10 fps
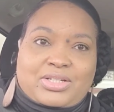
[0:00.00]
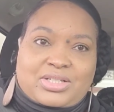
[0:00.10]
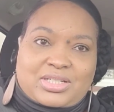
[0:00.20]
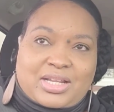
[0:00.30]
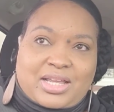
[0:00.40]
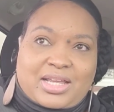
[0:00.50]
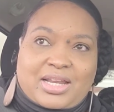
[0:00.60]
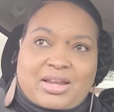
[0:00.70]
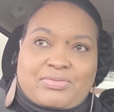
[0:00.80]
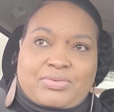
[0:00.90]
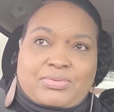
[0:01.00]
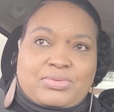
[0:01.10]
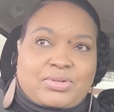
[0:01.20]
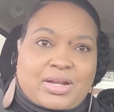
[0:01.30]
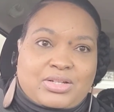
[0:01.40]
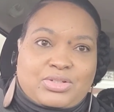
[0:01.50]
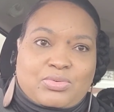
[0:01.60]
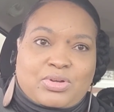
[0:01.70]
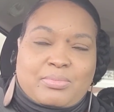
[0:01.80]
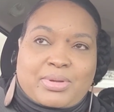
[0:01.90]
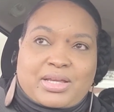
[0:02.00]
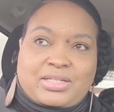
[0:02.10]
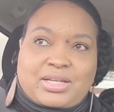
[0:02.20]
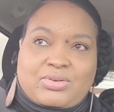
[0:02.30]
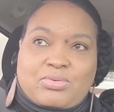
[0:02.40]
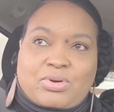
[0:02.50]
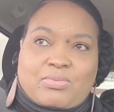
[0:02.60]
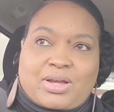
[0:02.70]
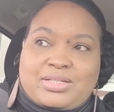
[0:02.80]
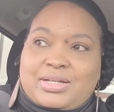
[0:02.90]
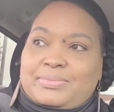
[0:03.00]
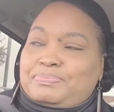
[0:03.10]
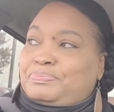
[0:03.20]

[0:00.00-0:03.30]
She just not hand out the food, so now she gonna come back and take the order. Watch now.